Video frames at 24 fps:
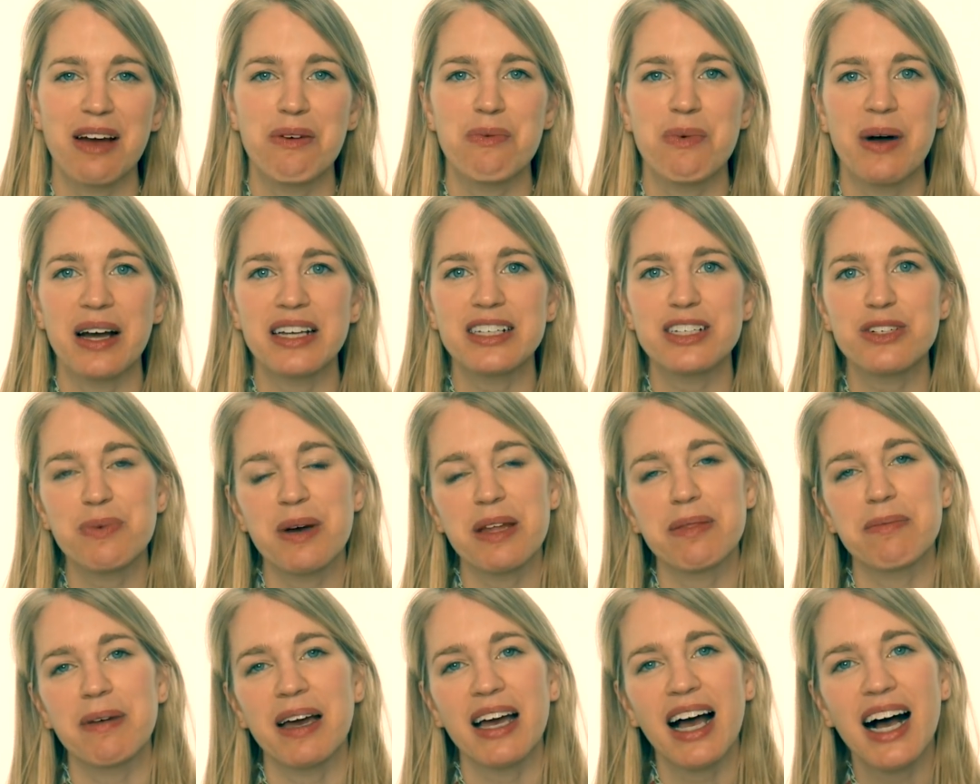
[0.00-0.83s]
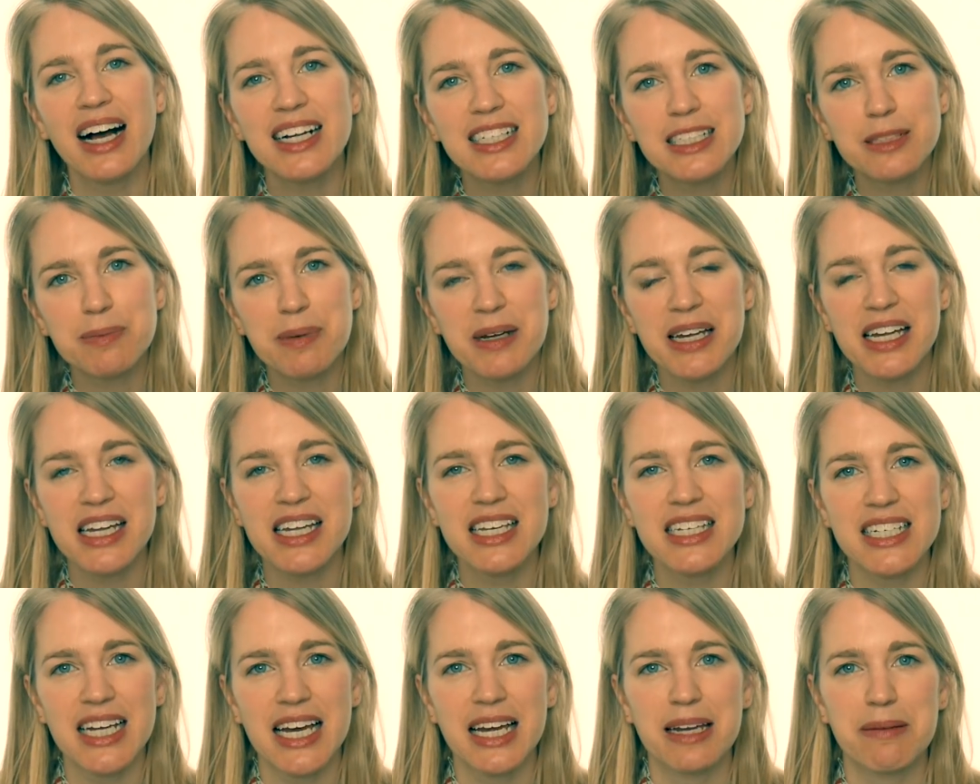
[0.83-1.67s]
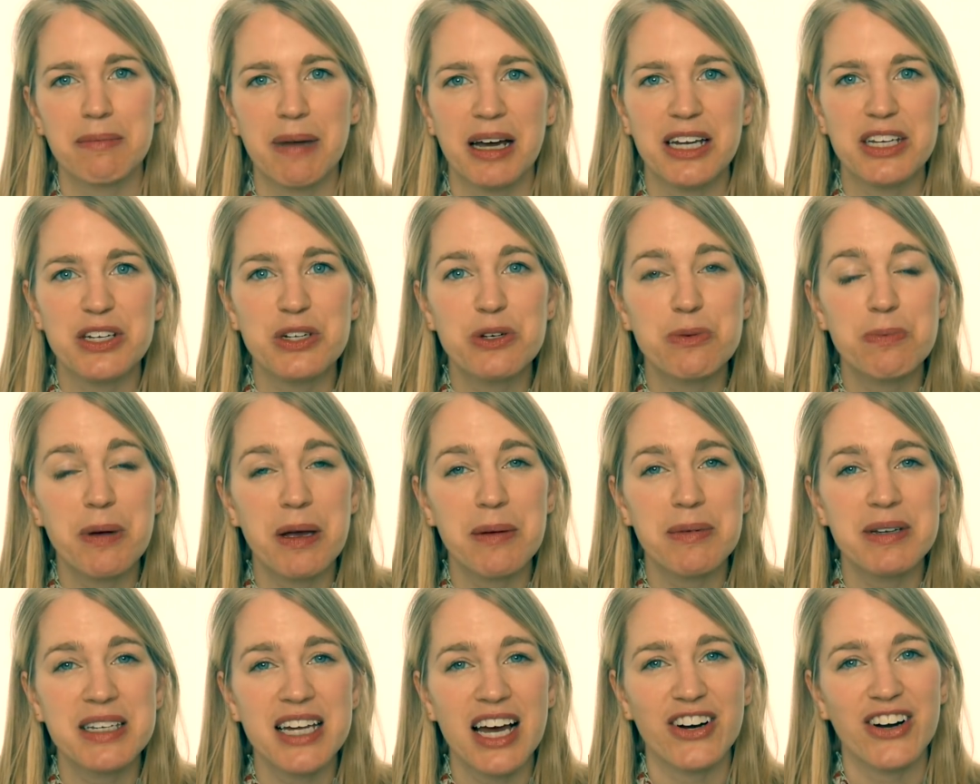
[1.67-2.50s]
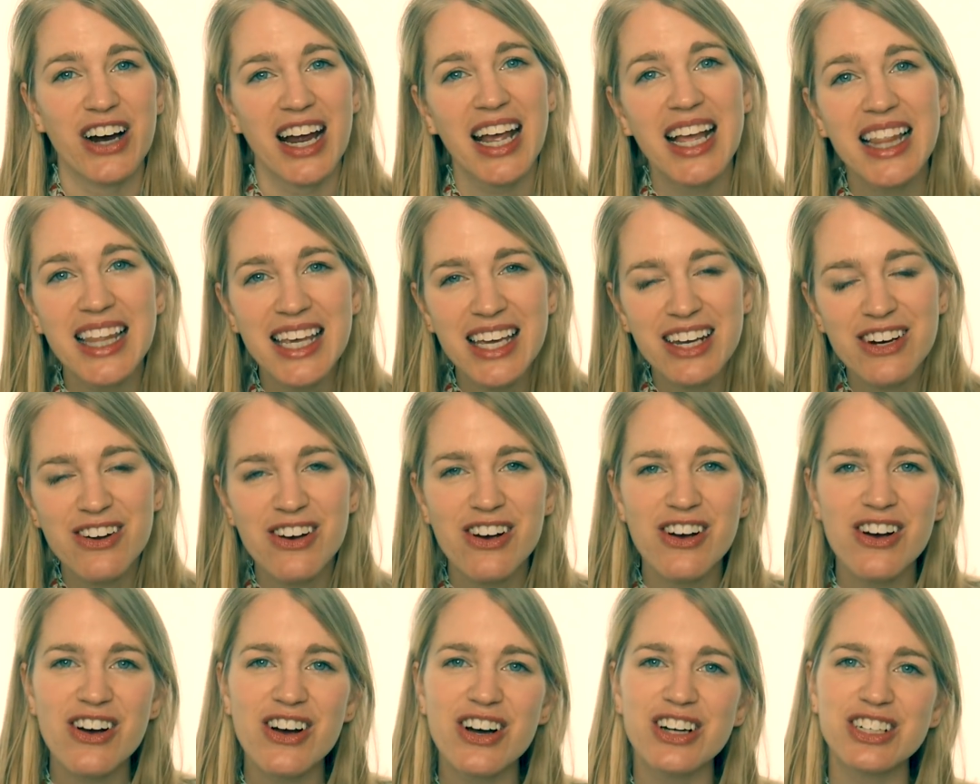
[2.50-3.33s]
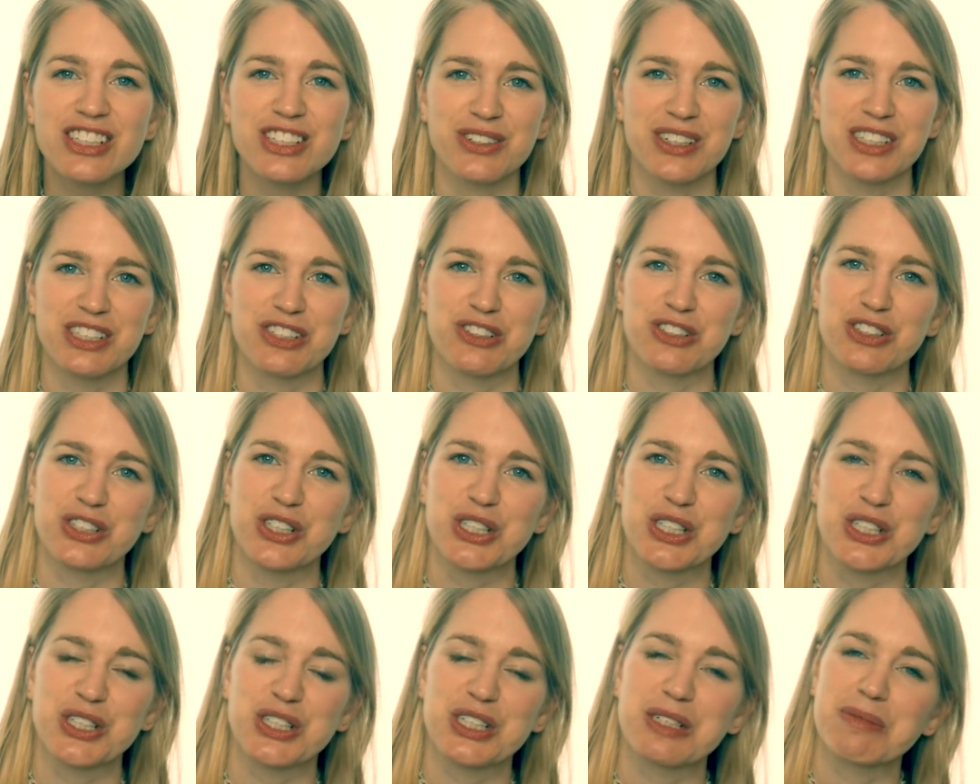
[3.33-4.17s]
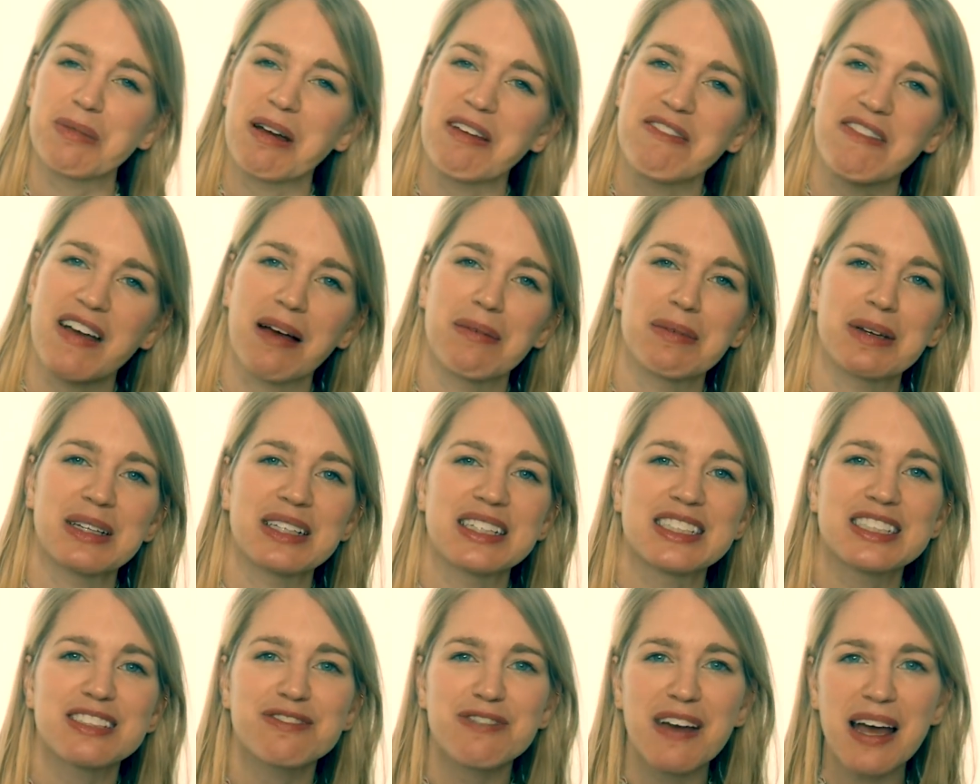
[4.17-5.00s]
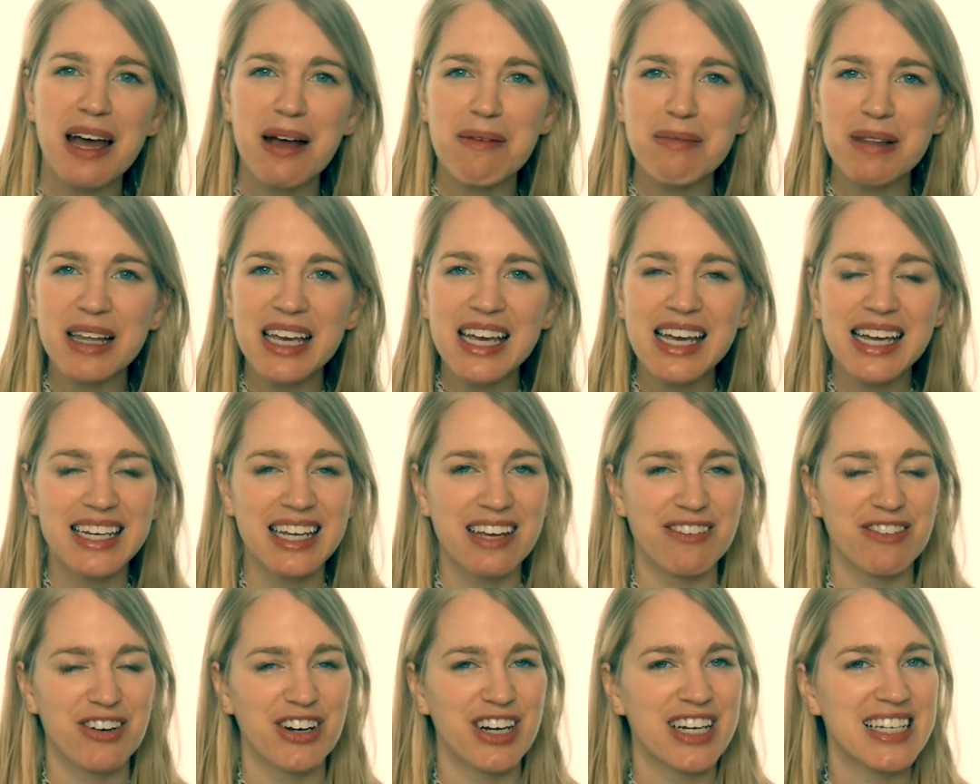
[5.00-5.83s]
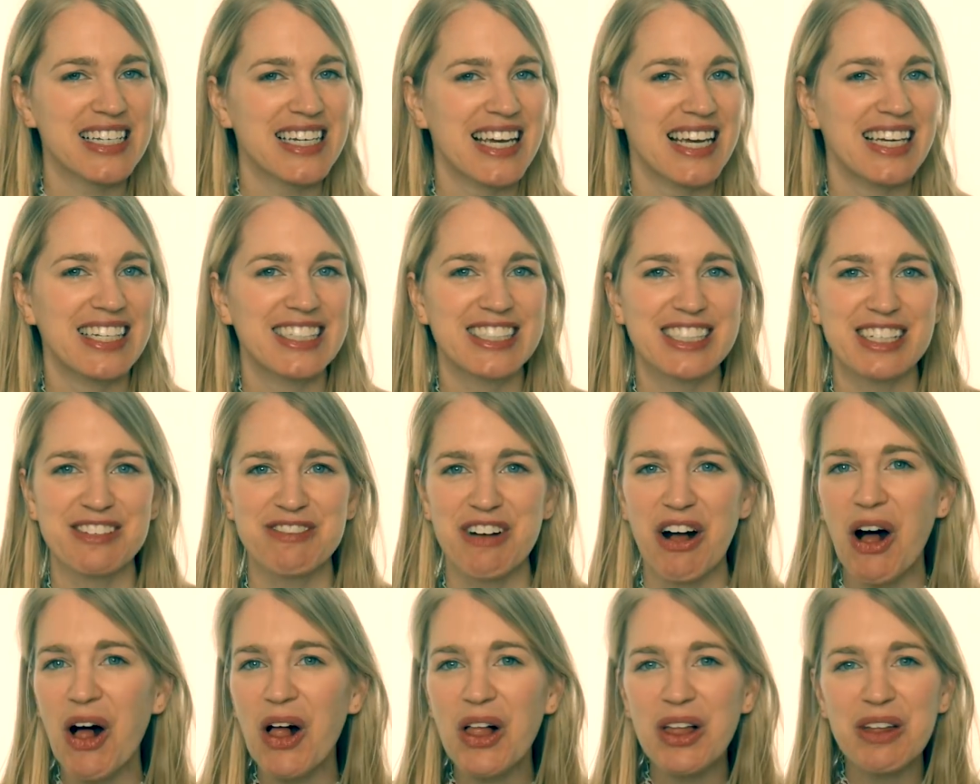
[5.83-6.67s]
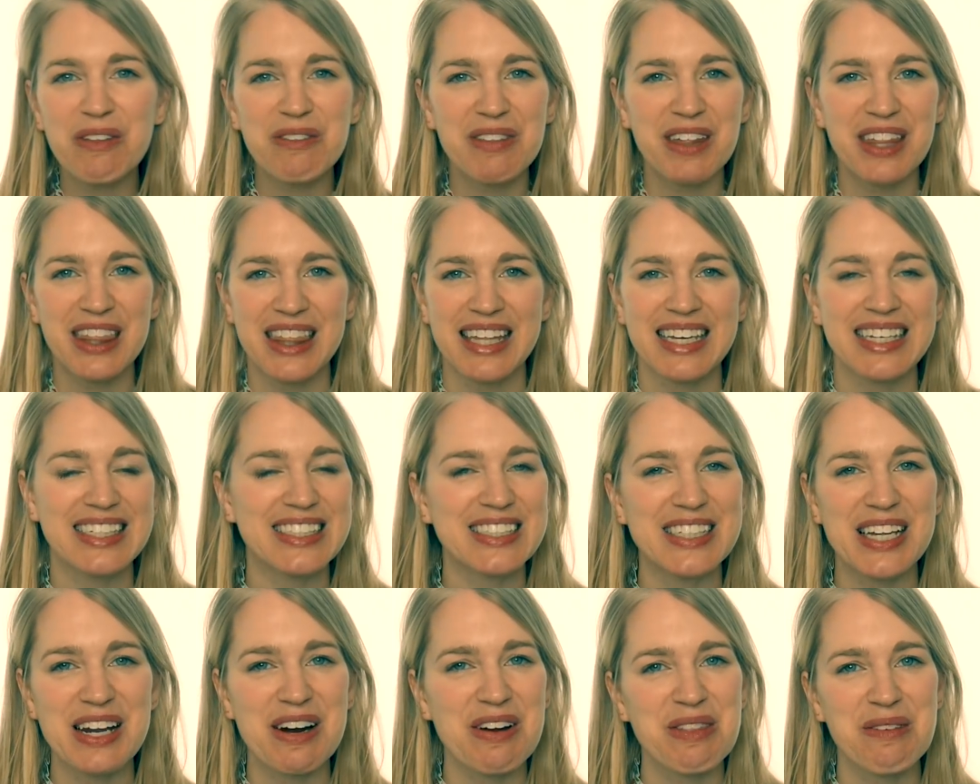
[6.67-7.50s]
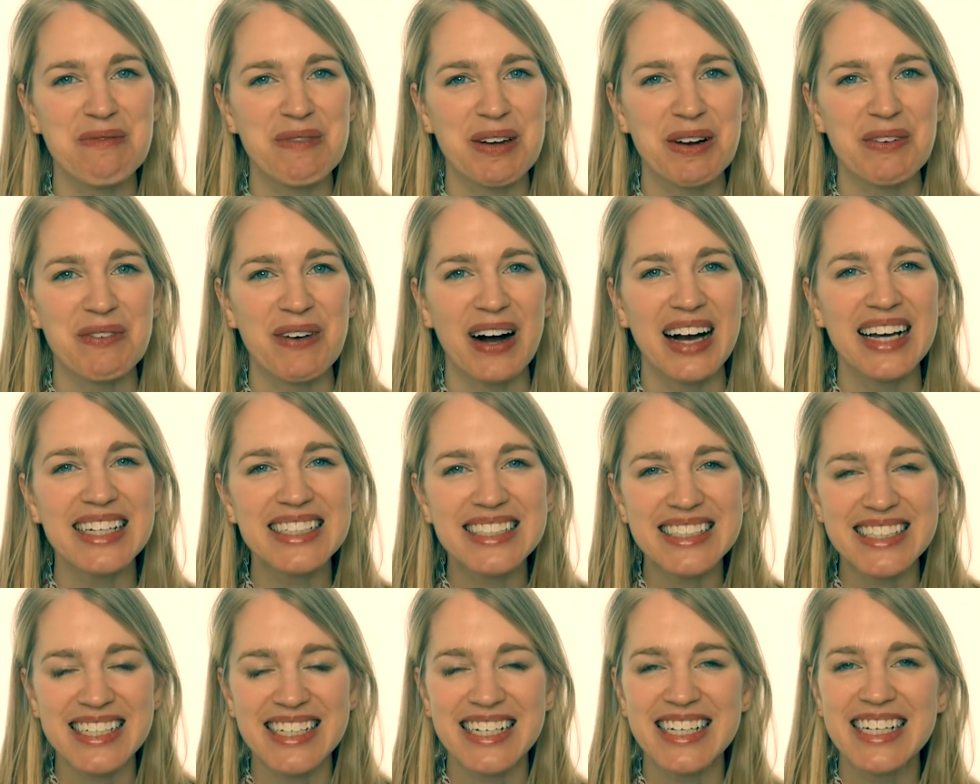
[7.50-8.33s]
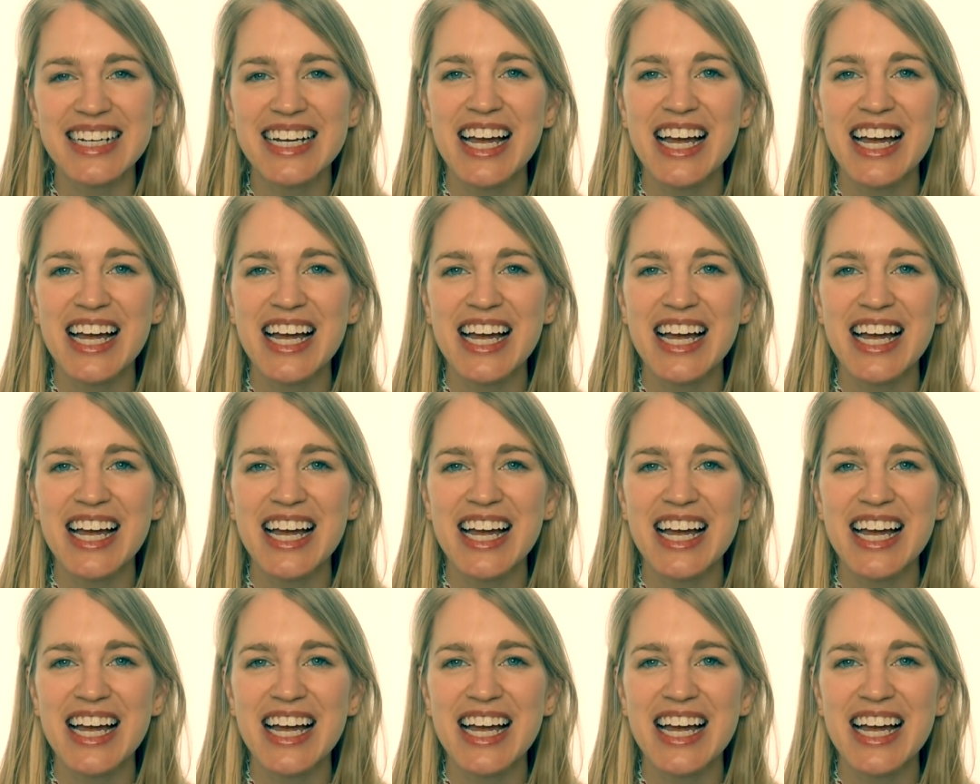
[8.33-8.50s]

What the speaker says: I went with my husband and my new baby daughter, Eleanor, to introduce her to my fabulous family and give her a taste of all of the things that are the Midwest.